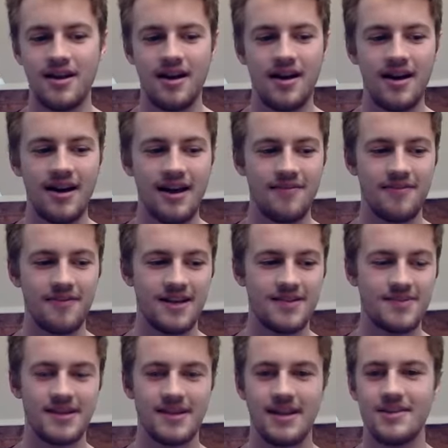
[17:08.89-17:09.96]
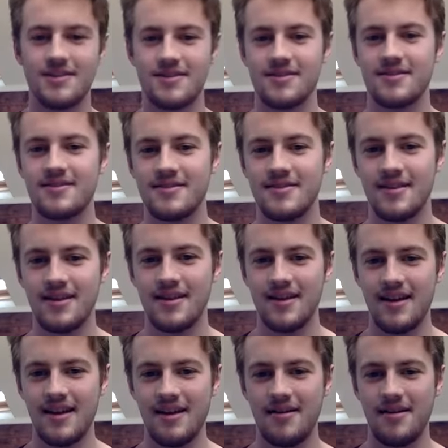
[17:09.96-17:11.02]
I have the expectations
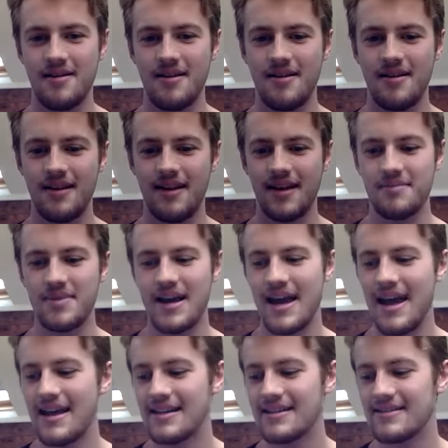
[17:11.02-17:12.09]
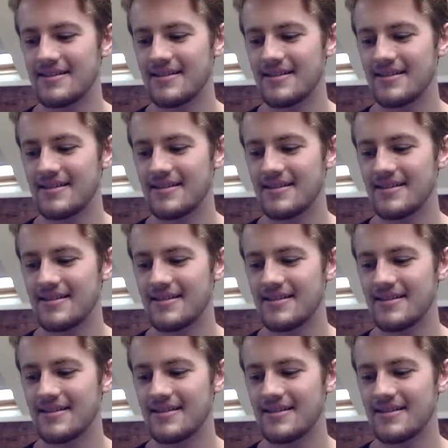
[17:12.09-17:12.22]
like in my head.